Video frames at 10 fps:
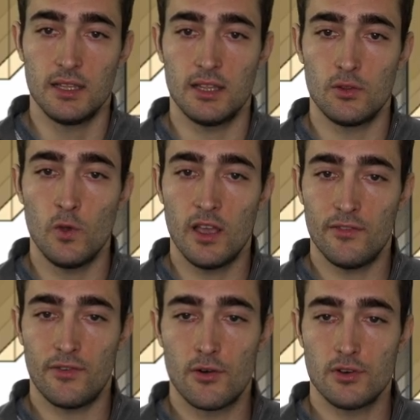that we
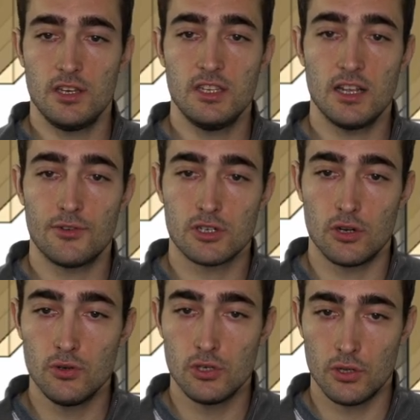have our initial
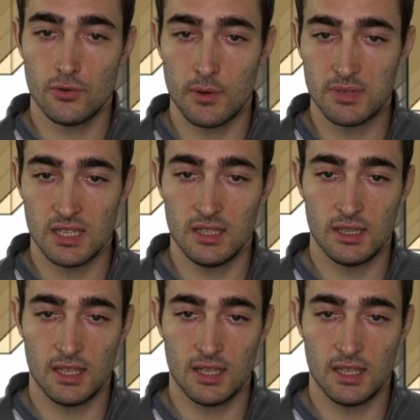resolution represented